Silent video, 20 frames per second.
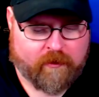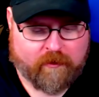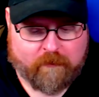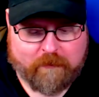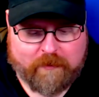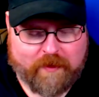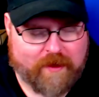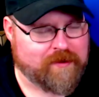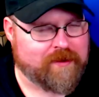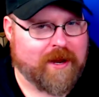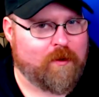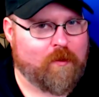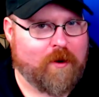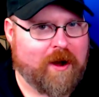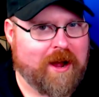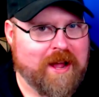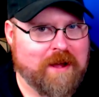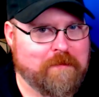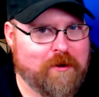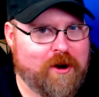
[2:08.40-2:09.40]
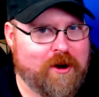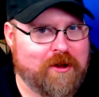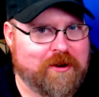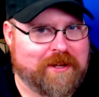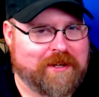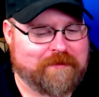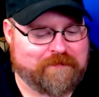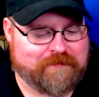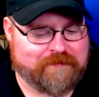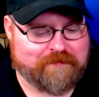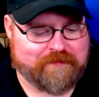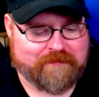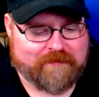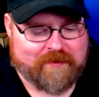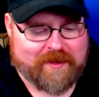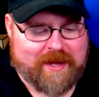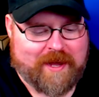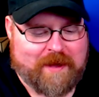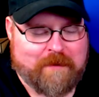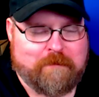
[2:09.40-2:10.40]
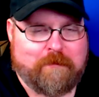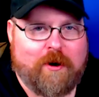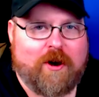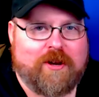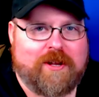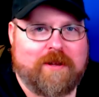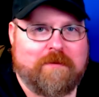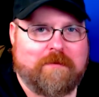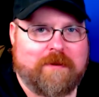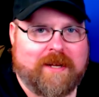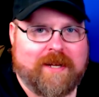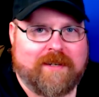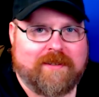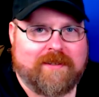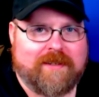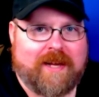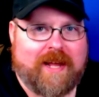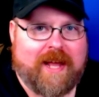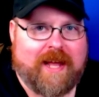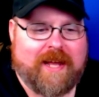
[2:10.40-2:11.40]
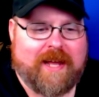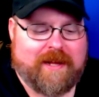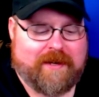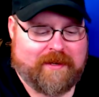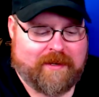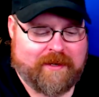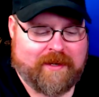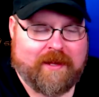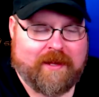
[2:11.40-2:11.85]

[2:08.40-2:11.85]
That's not why I bought it. I bought it because it had